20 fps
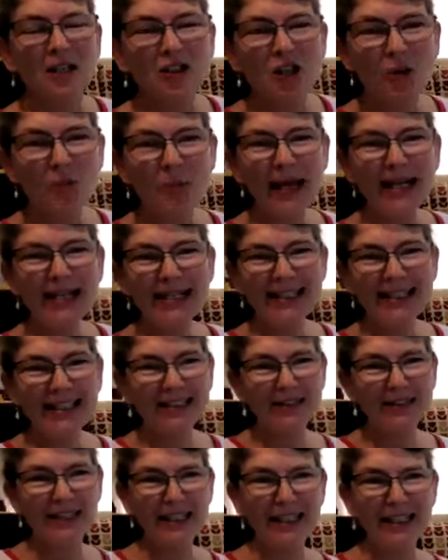So
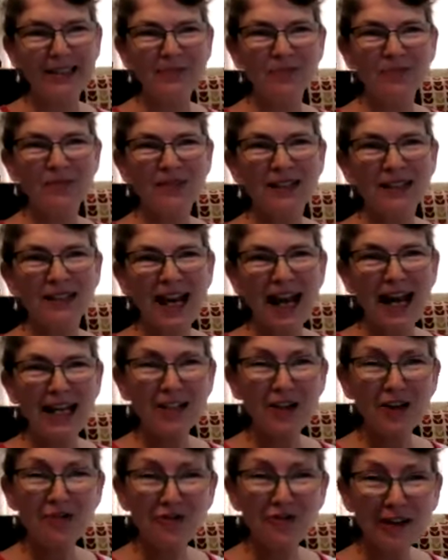basically,
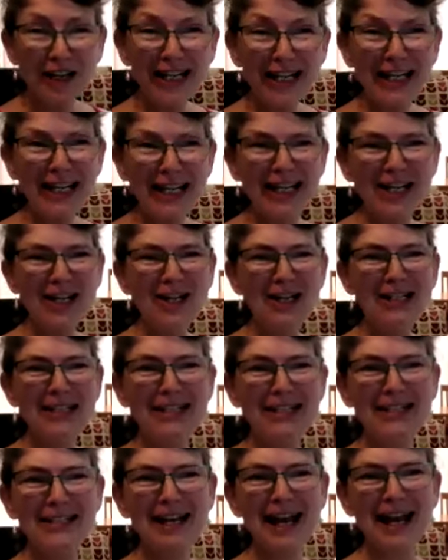at a really early
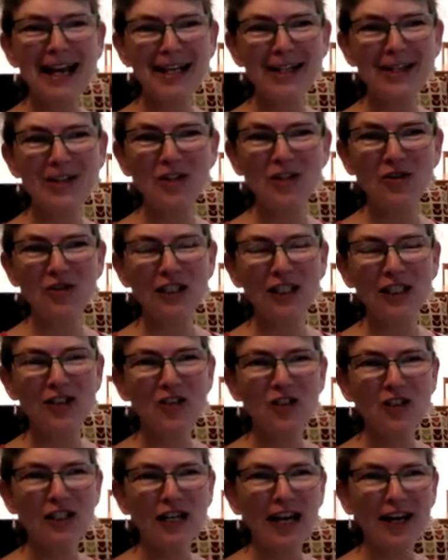stage of
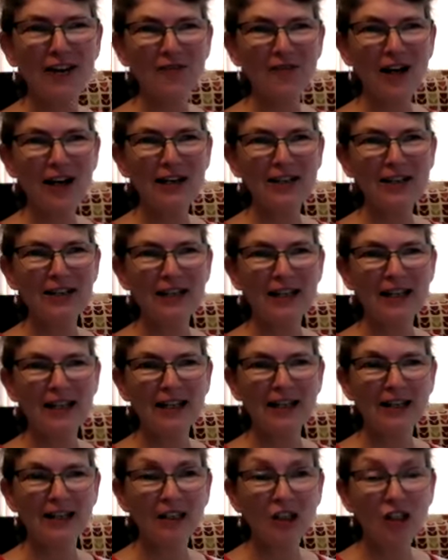teaching
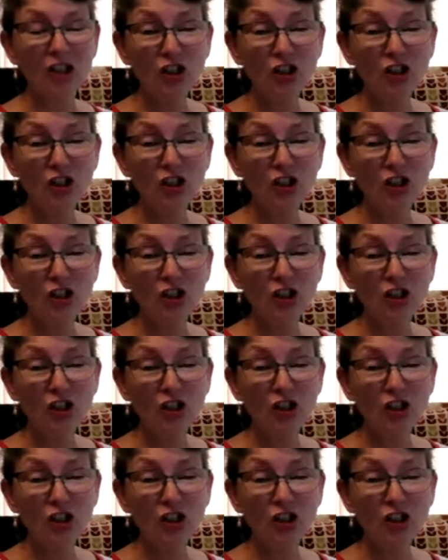handwriting,